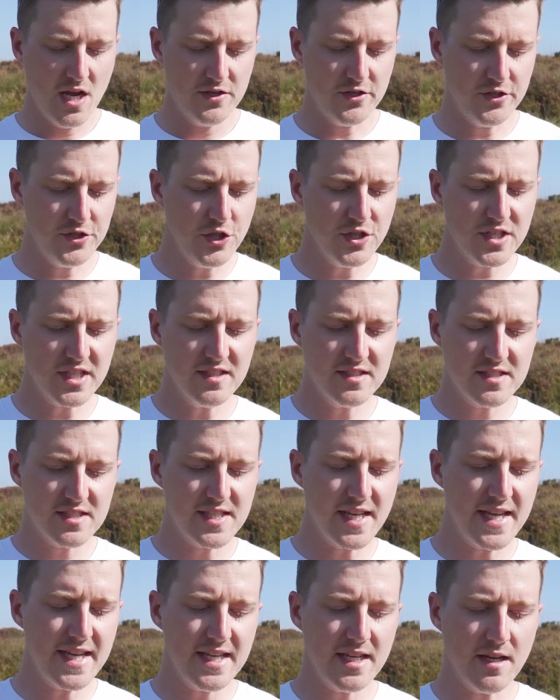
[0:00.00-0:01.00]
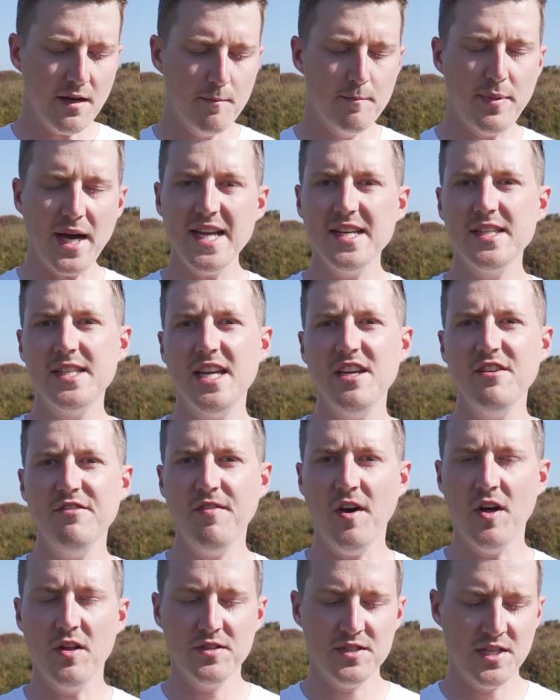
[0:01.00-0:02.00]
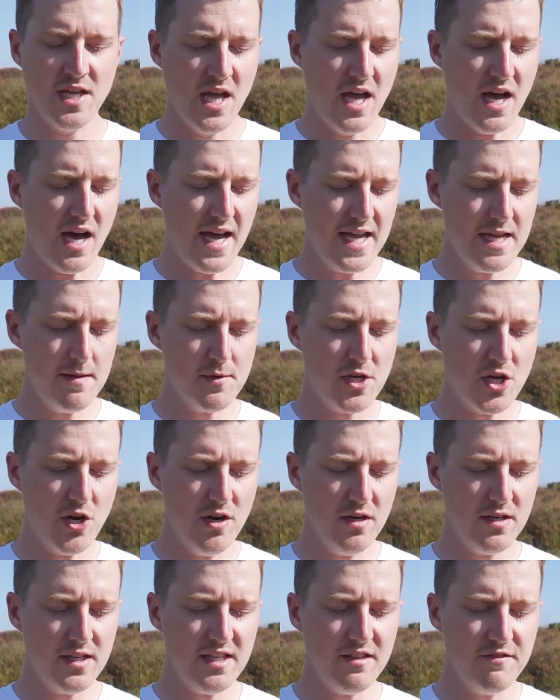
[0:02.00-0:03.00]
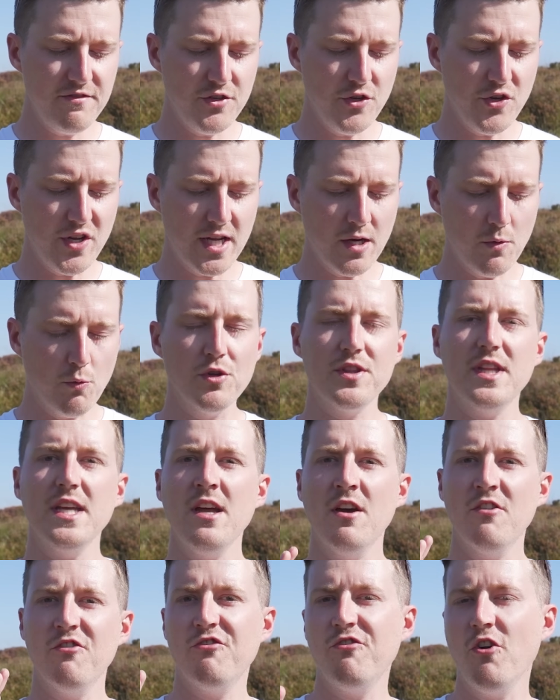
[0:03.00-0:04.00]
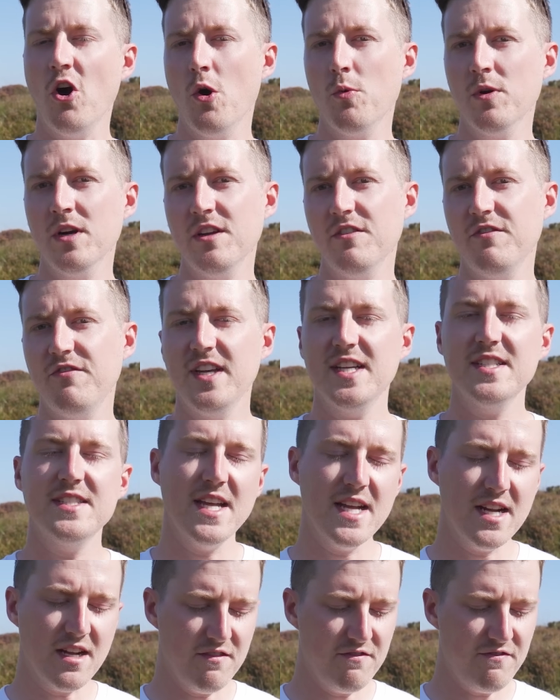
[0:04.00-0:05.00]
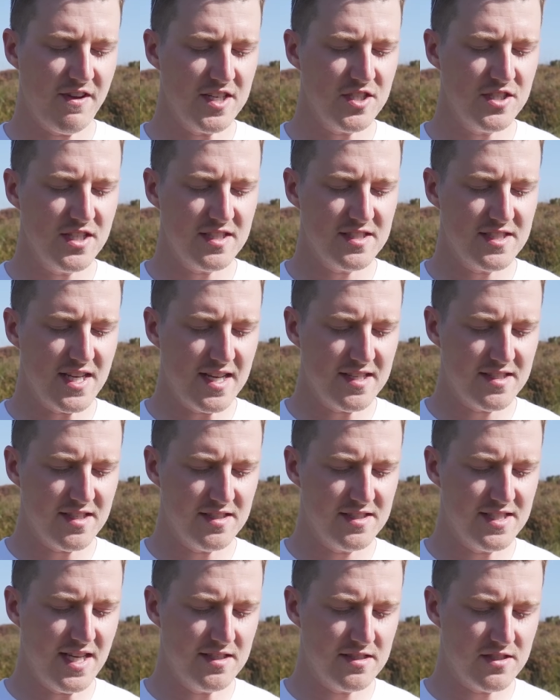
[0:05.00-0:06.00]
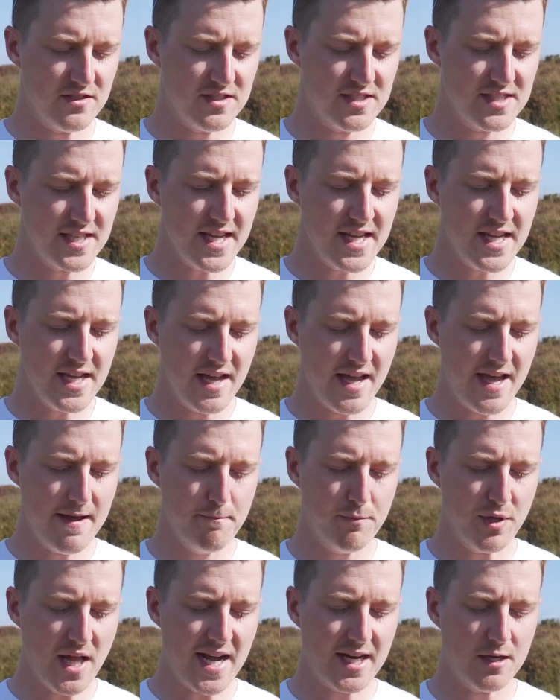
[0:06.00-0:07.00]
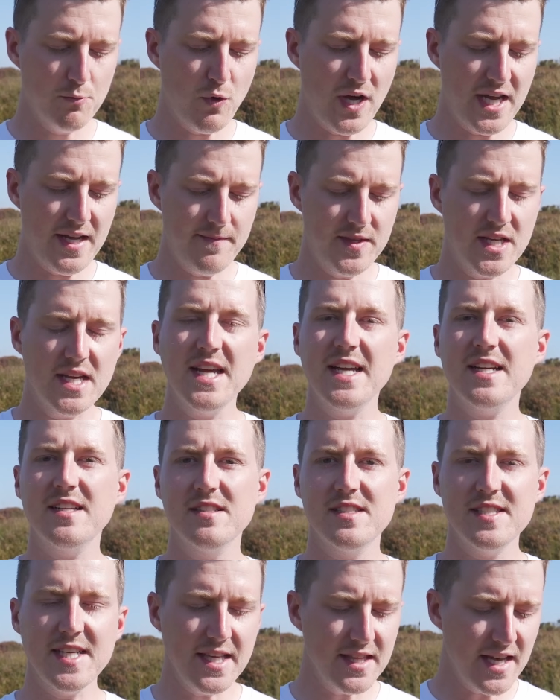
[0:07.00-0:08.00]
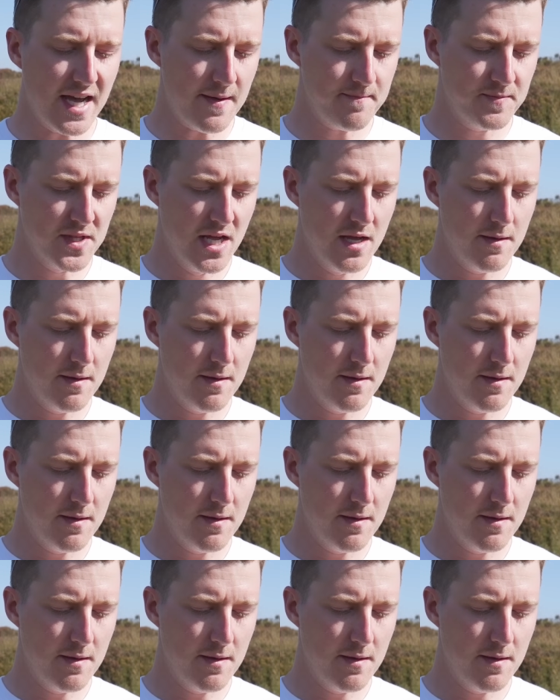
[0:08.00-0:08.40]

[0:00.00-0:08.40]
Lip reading: Now you can see by default, I am currently viewing what the forward-facing Vision Assist sensors see in black and white. And I can see that